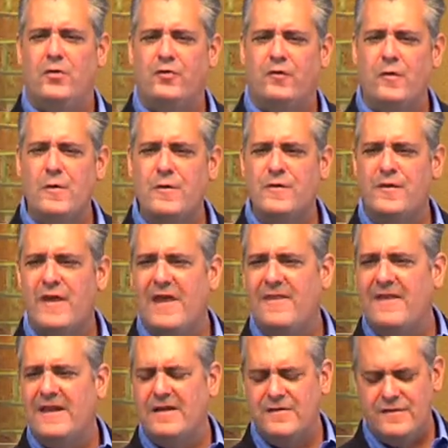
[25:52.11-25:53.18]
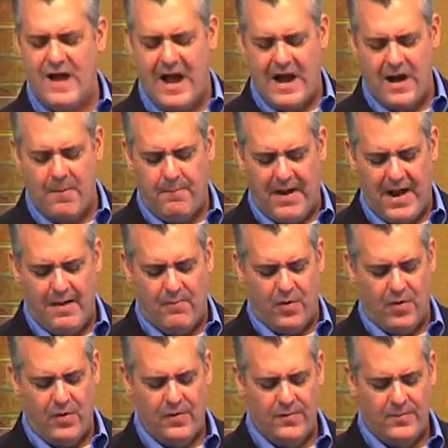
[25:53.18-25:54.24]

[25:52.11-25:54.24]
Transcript: truth in the entire Bible.